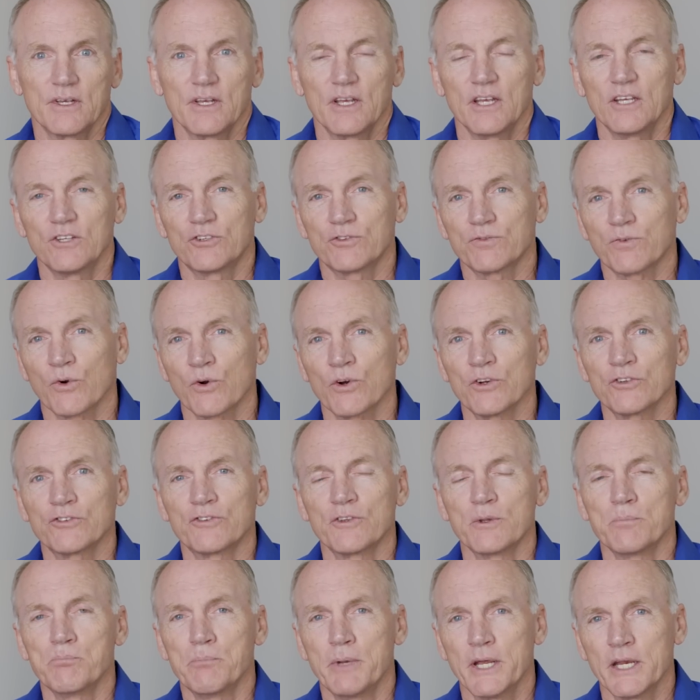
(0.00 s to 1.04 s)
As far as
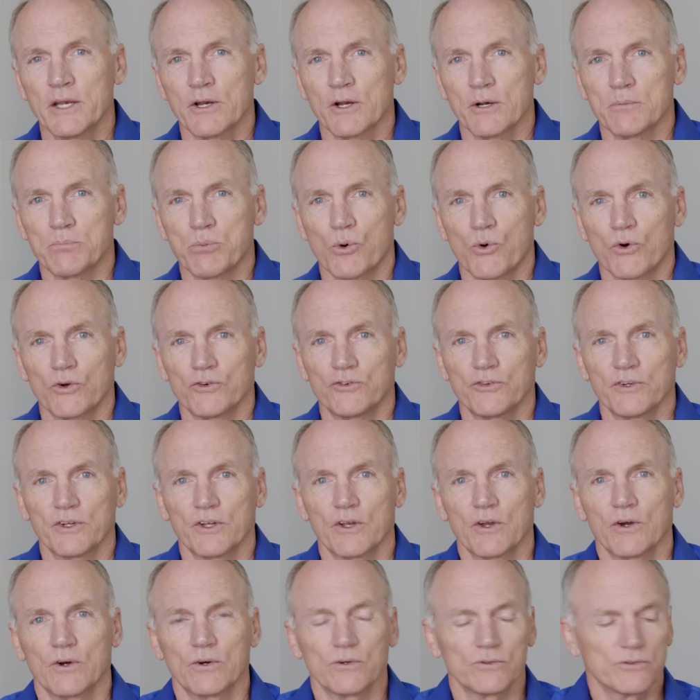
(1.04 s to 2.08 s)
the midair portion
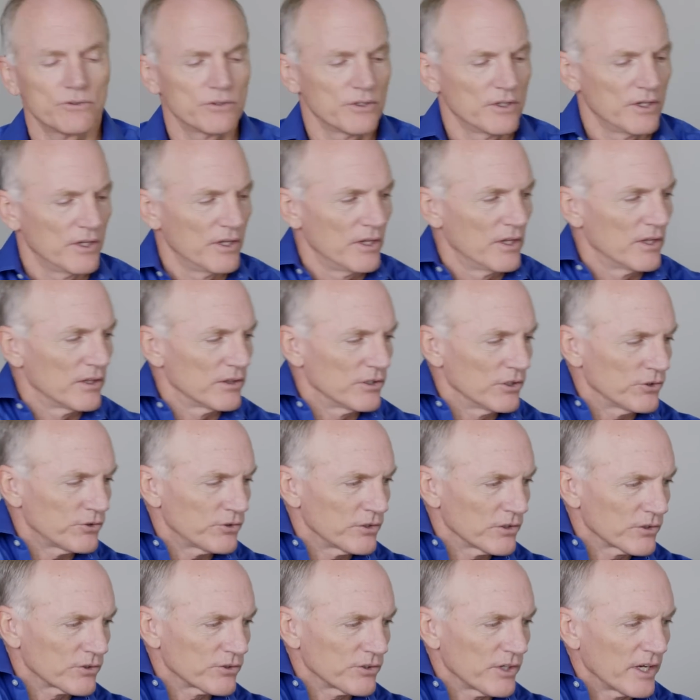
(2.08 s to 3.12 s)
goes, this
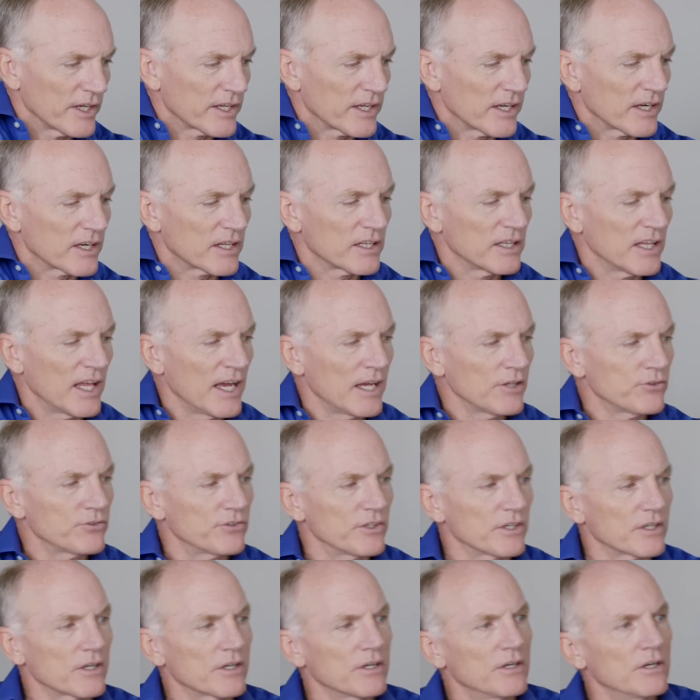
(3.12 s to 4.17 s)
looks like a
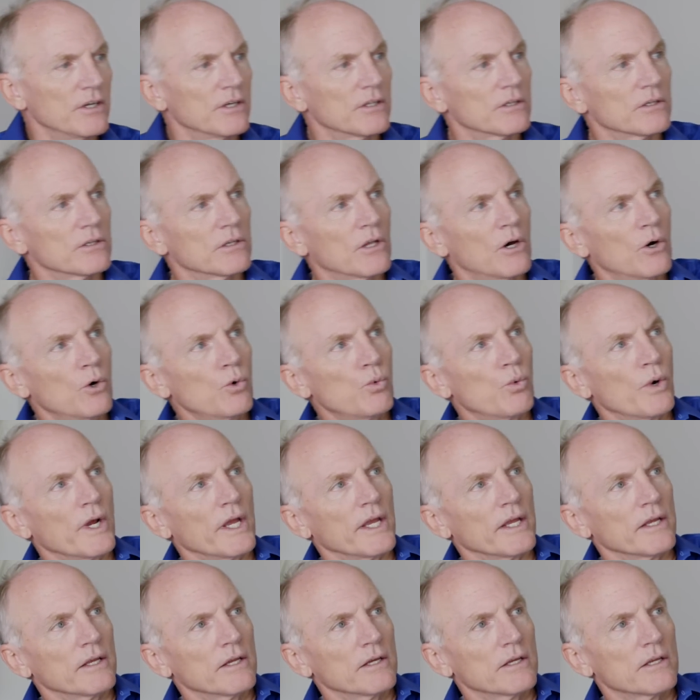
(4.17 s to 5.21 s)
classic low
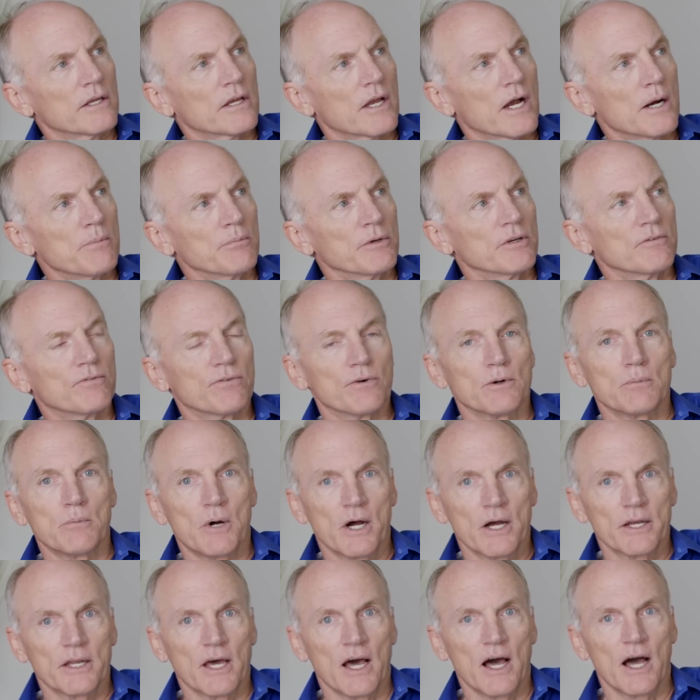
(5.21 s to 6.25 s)
wing coming from
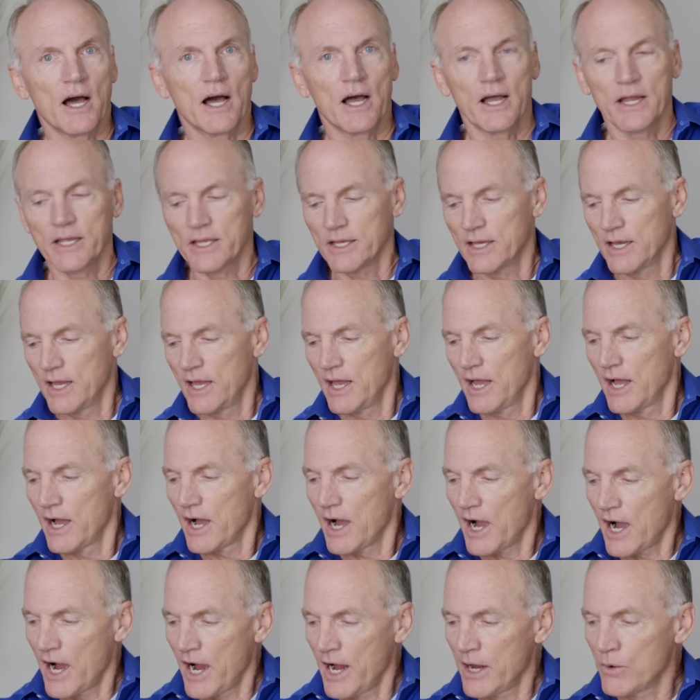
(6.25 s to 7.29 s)
on high,
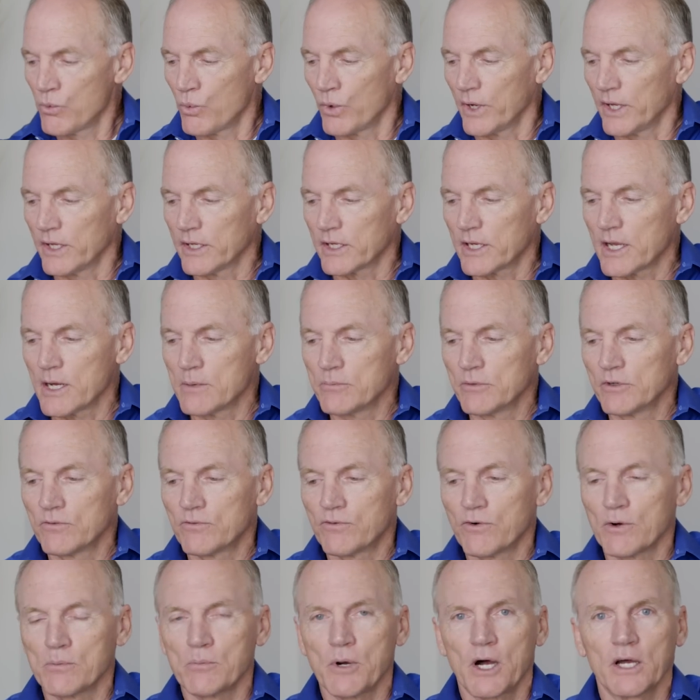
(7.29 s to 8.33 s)
high wing coming
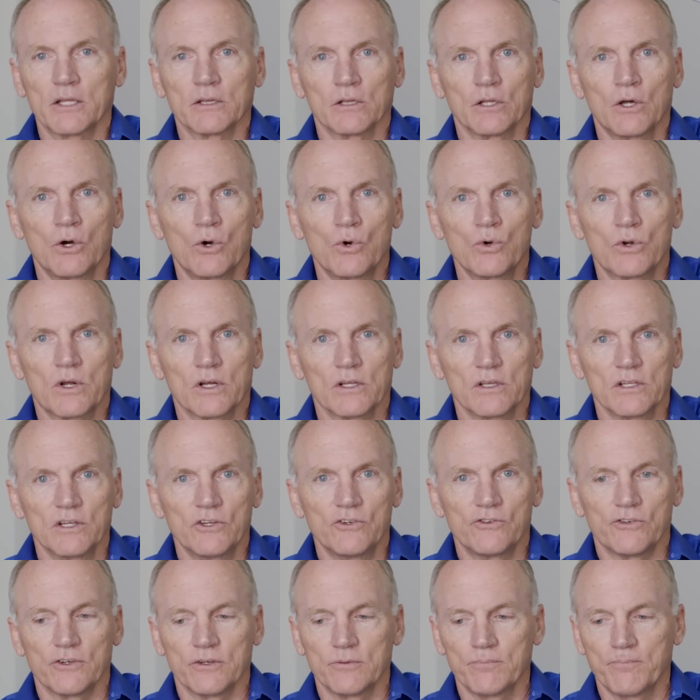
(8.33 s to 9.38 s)
from on low
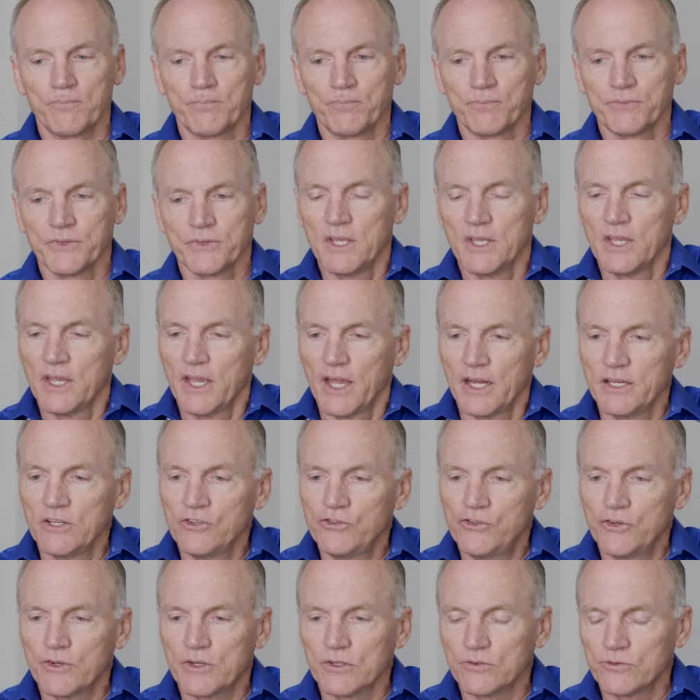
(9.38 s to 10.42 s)
collision. And
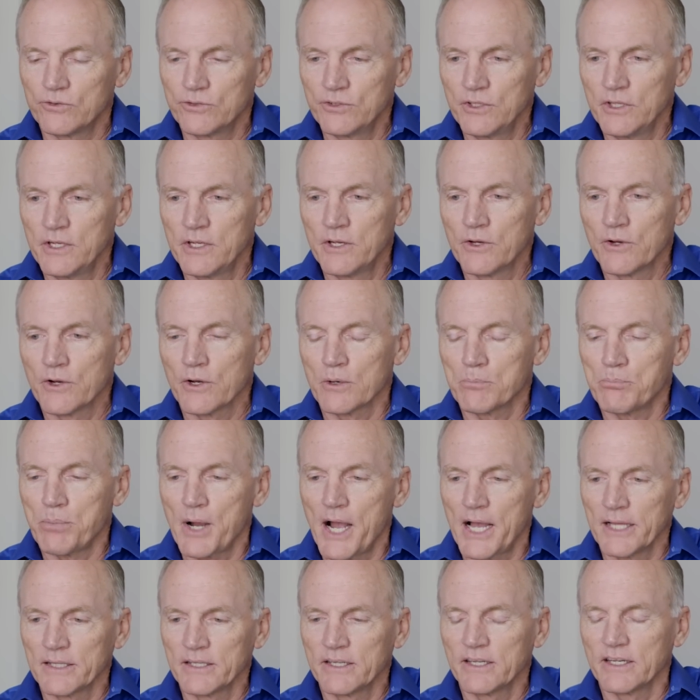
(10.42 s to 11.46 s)
as you can see here, a
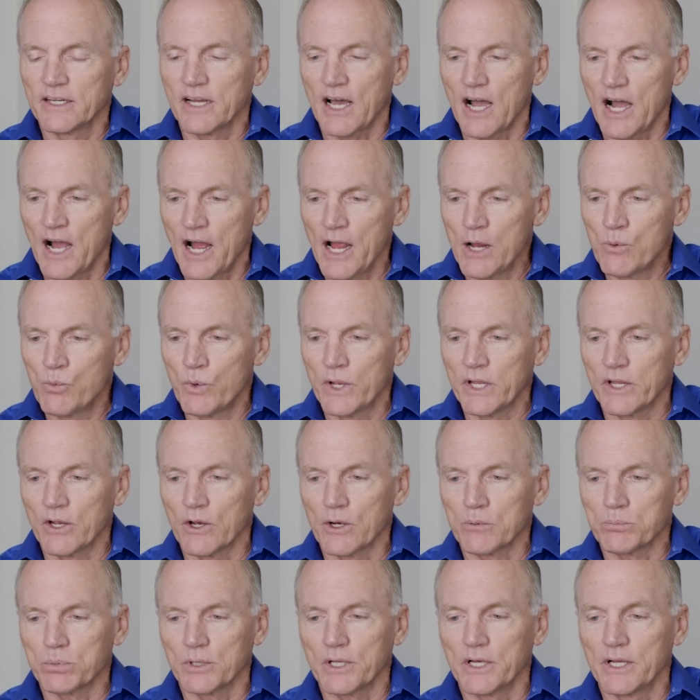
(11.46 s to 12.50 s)
pilot in a high wing
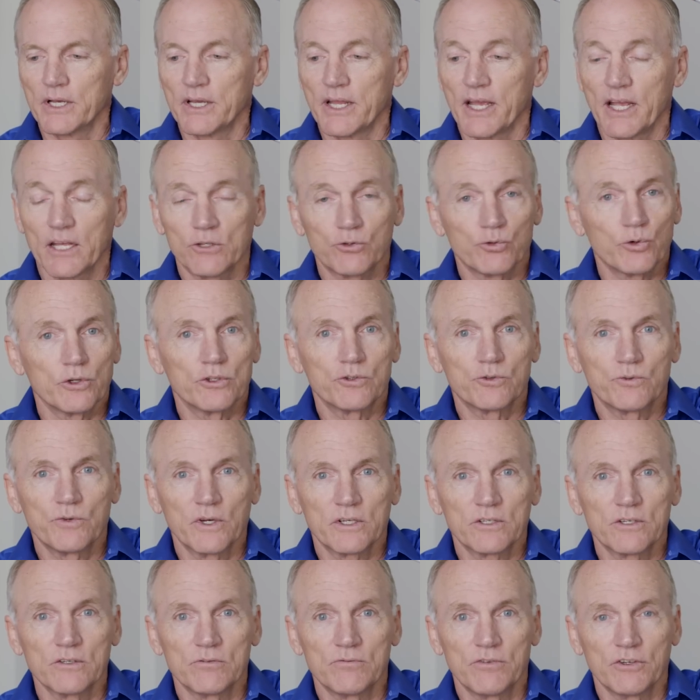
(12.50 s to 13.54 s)
airplane has
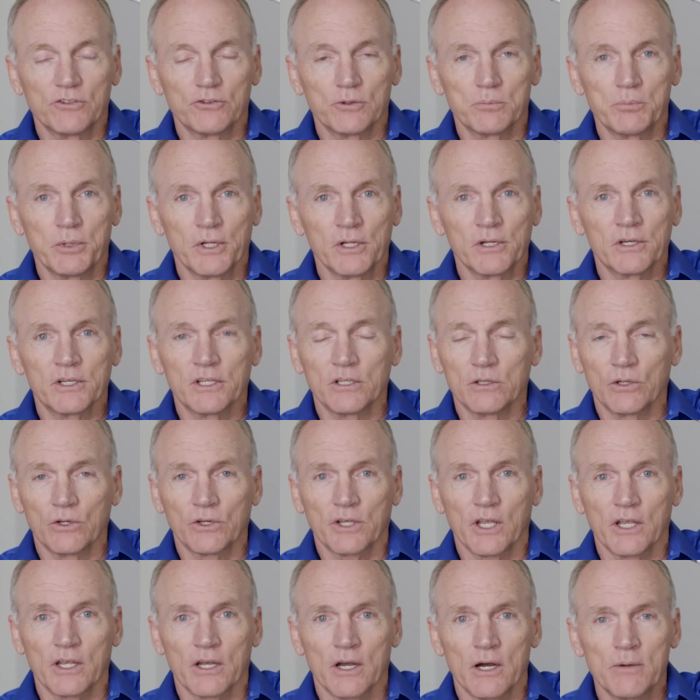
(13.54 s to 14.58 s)
restricted visibility
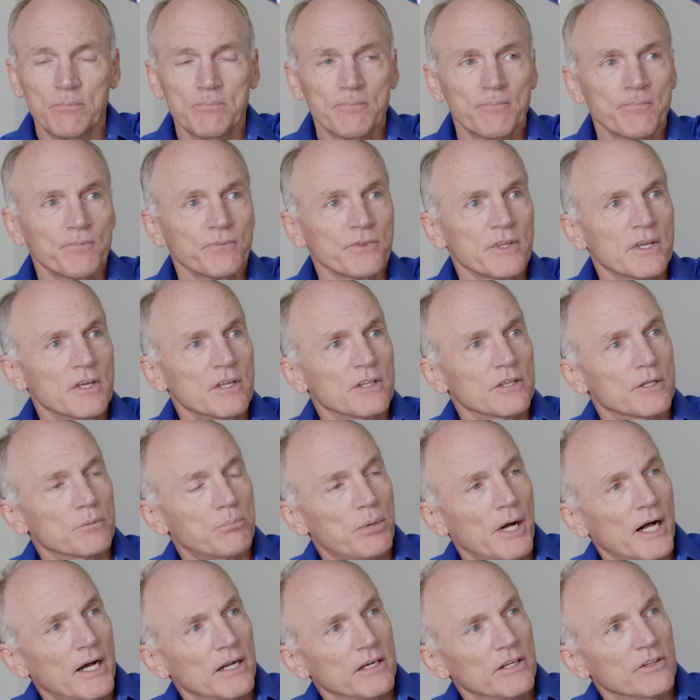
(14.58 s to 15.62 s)
looking up. The
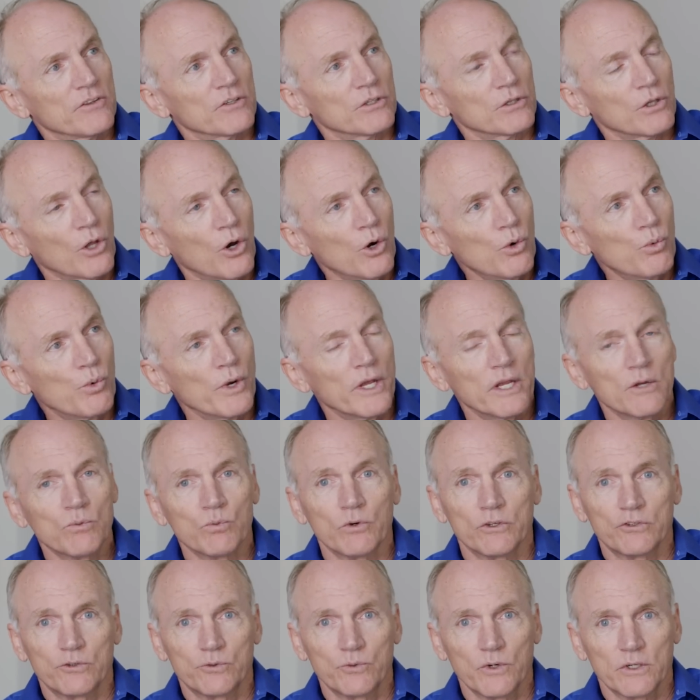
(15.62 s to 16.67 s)
pilot in the low wing,
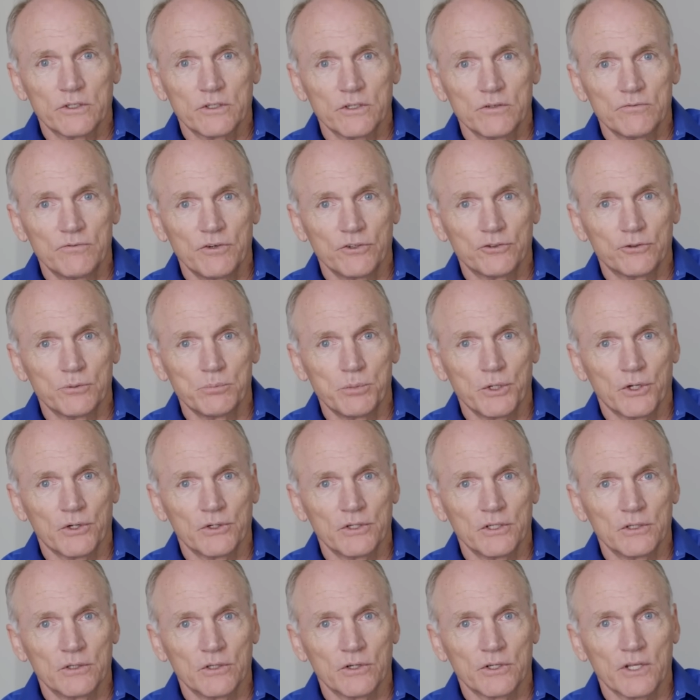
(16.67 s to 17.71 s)
restricted
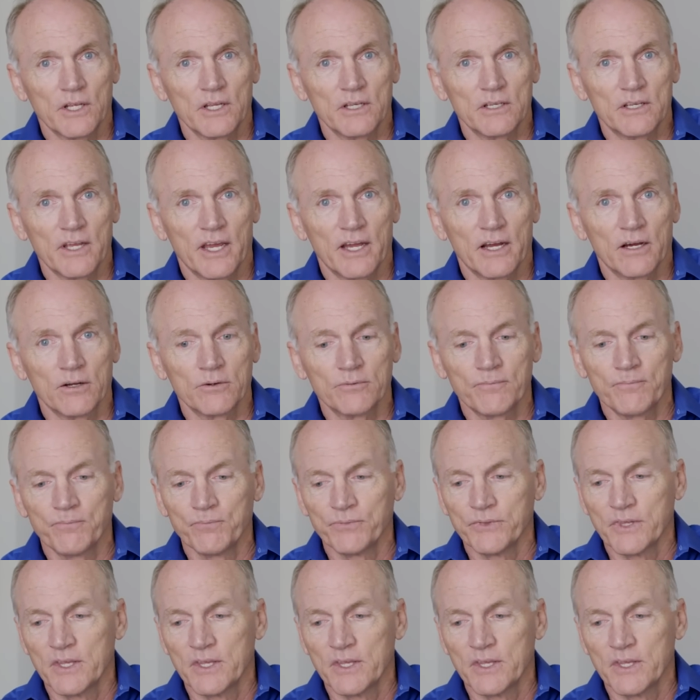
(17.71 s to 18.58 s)
visibility looking down.